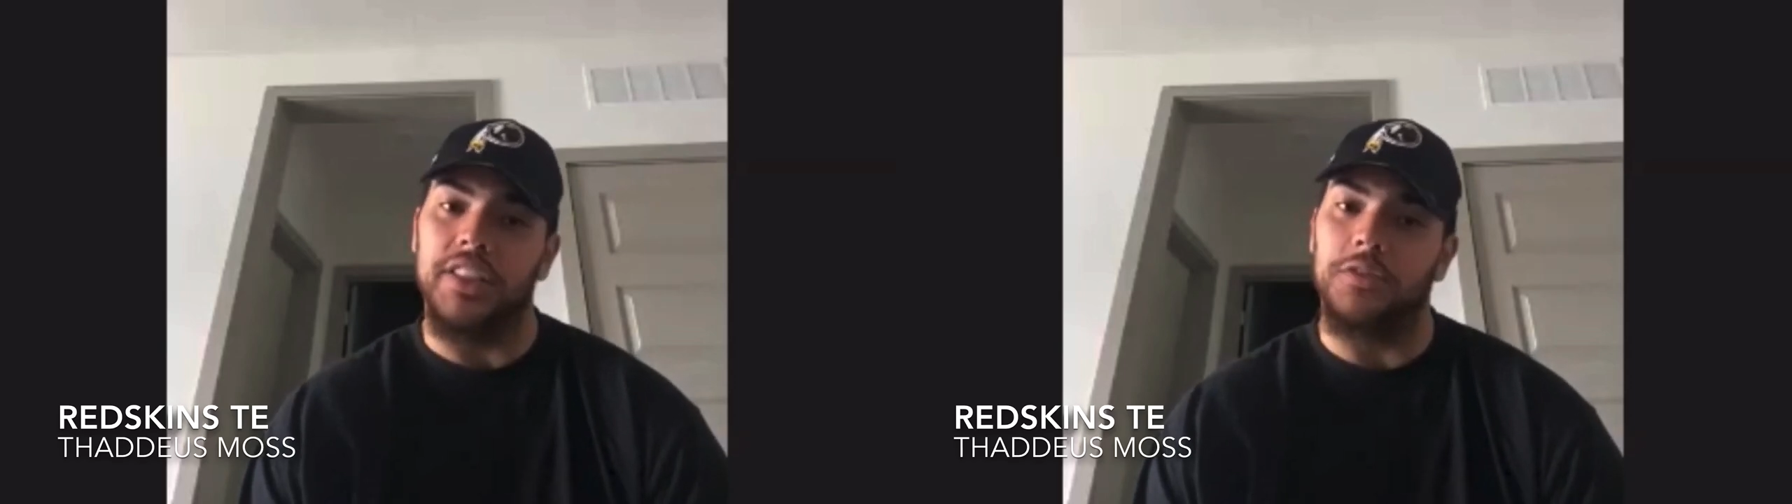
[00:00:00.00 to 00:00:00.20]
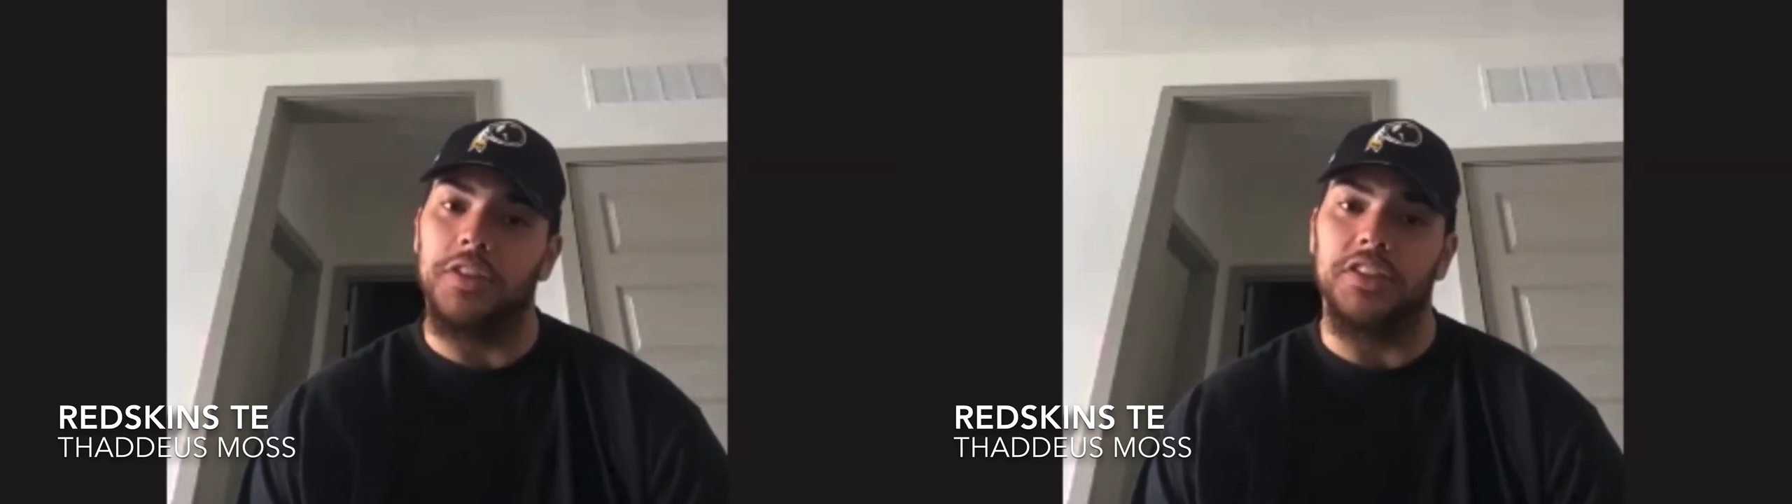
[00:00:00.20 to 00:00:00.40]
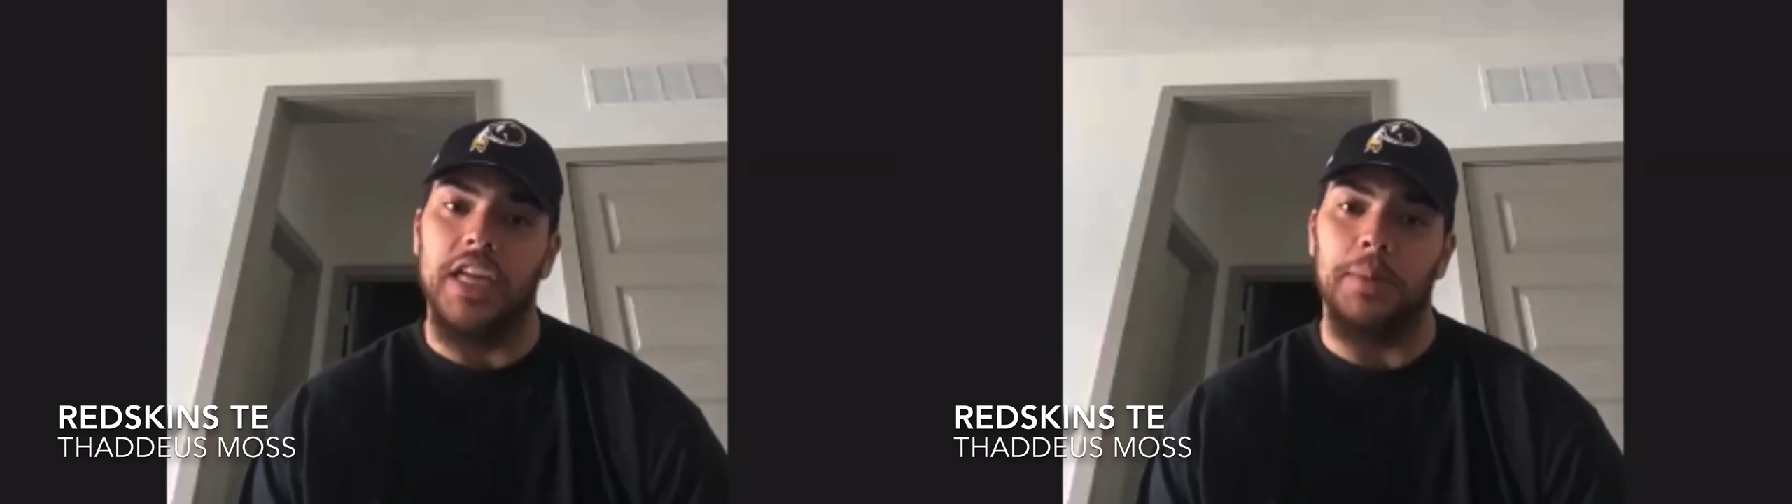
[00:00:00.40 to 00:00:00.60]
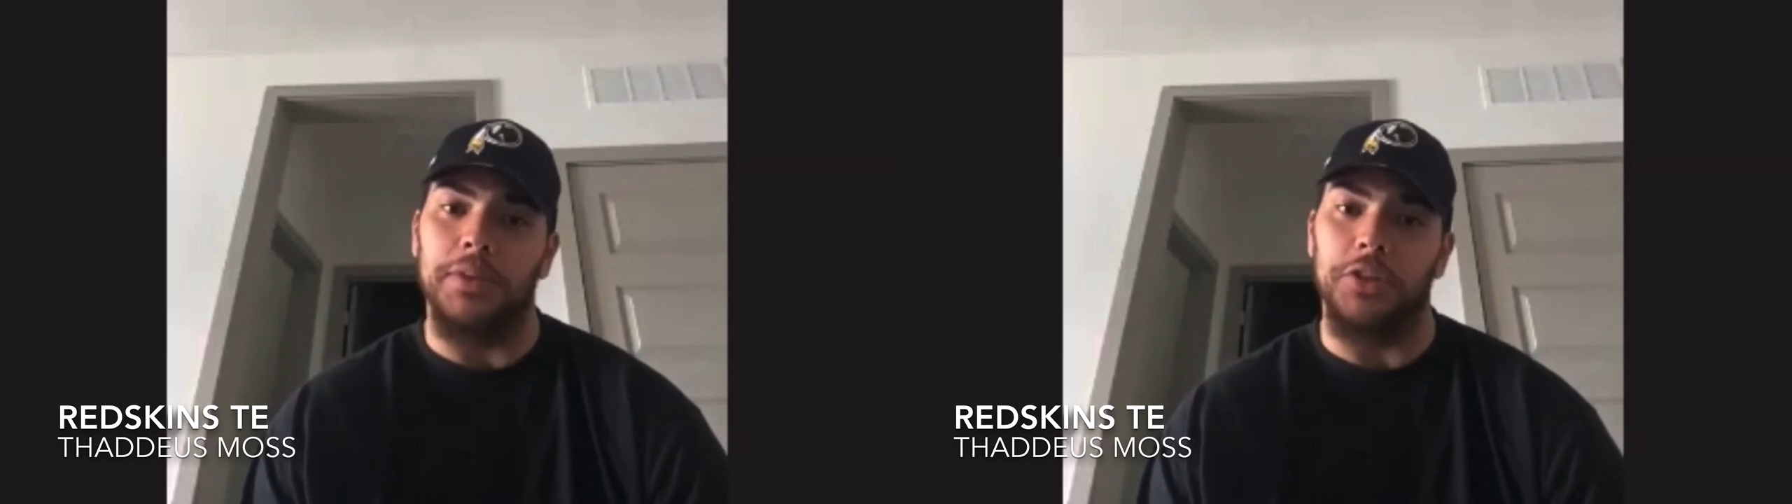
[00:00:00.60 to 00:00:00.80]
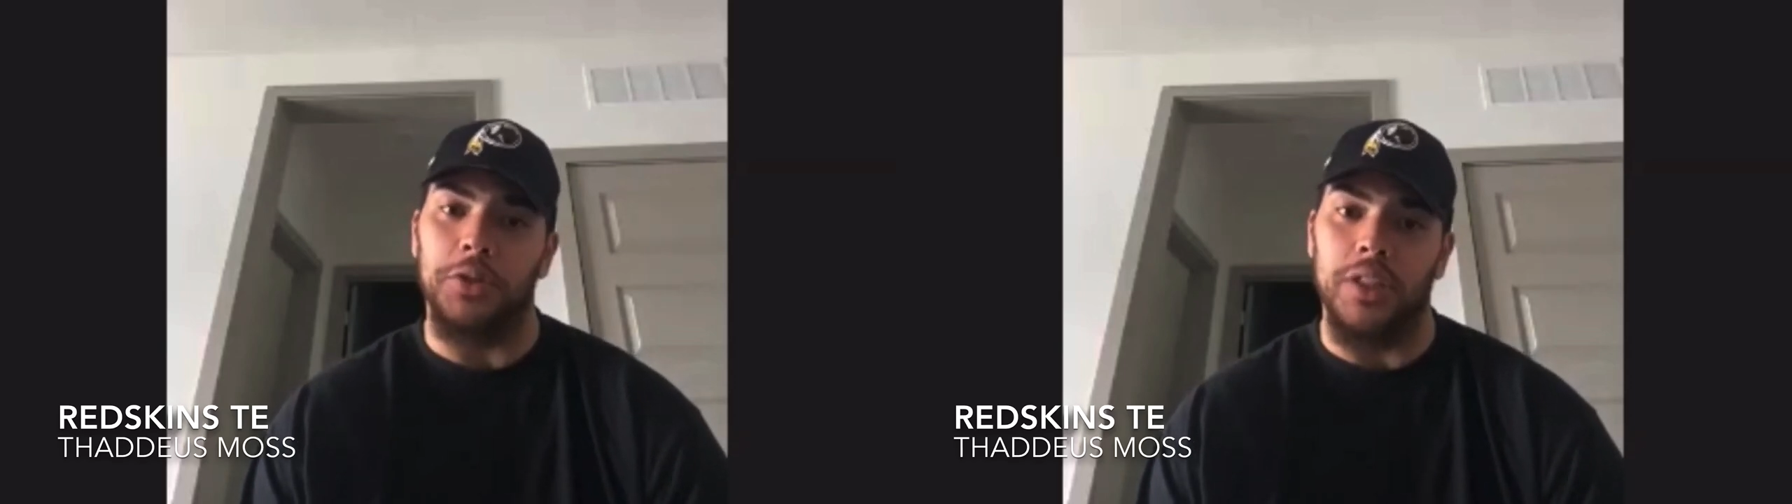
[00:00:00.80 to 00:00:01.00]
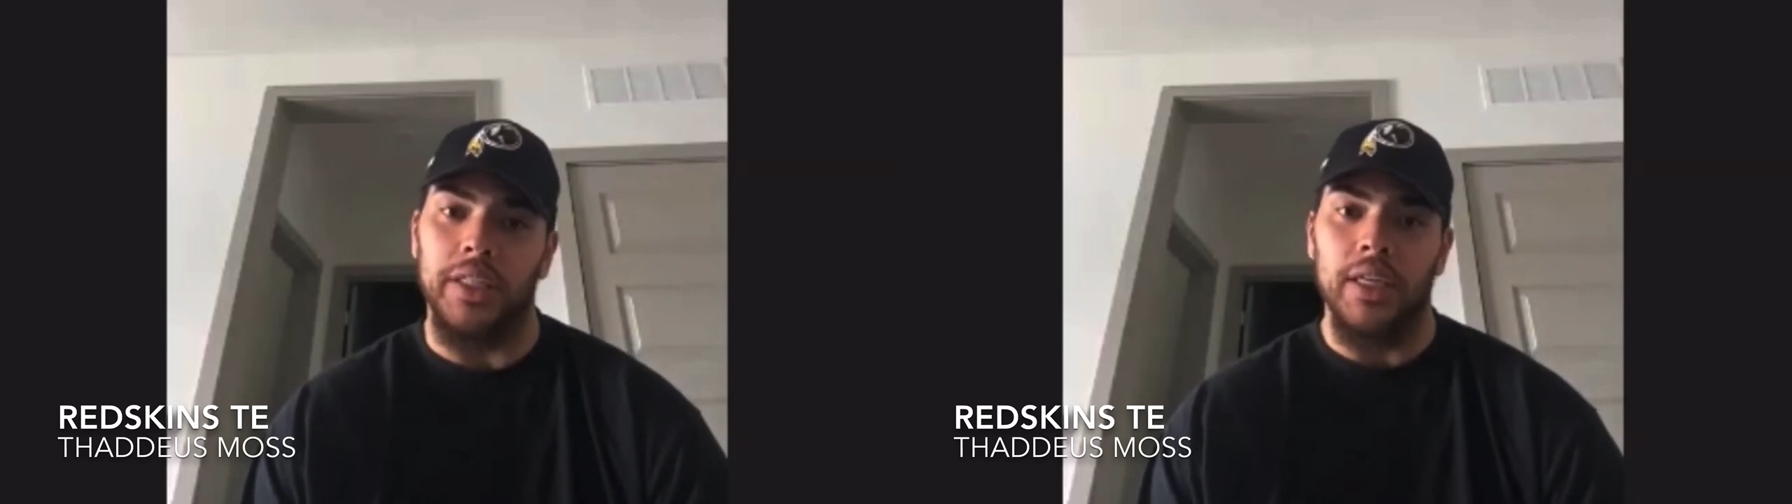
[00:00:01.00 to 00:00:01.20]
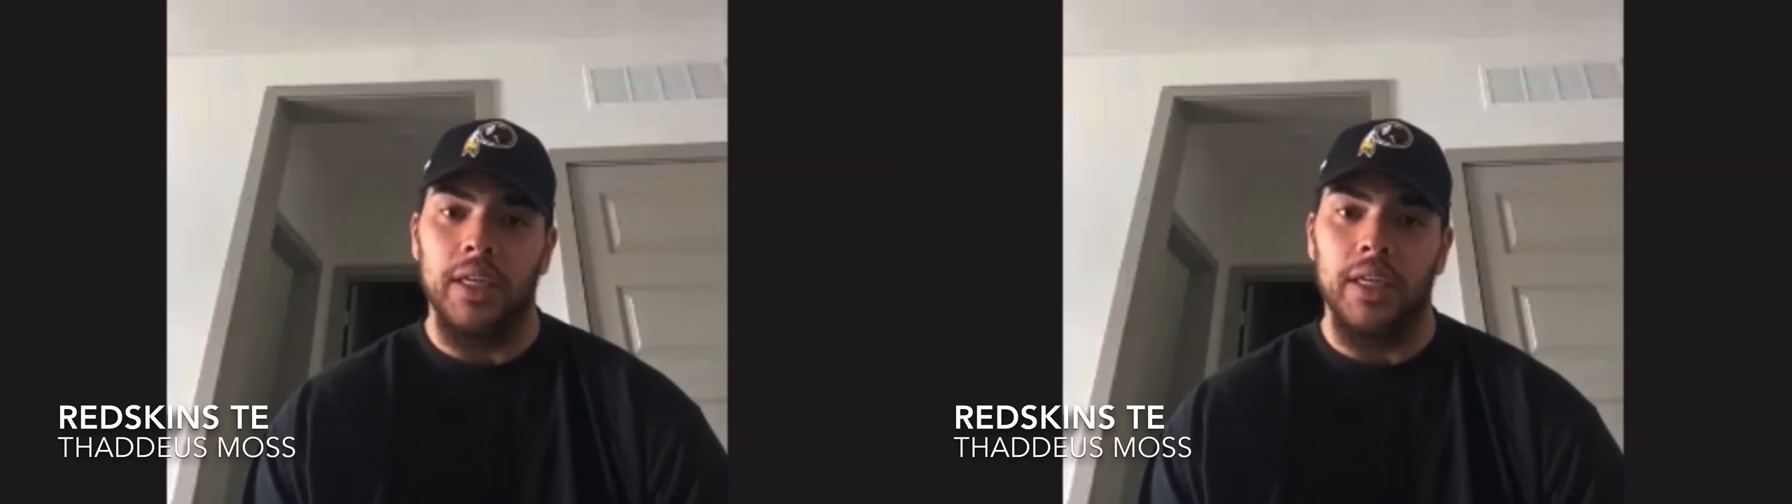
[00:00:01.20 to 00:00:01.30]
for this opportunity.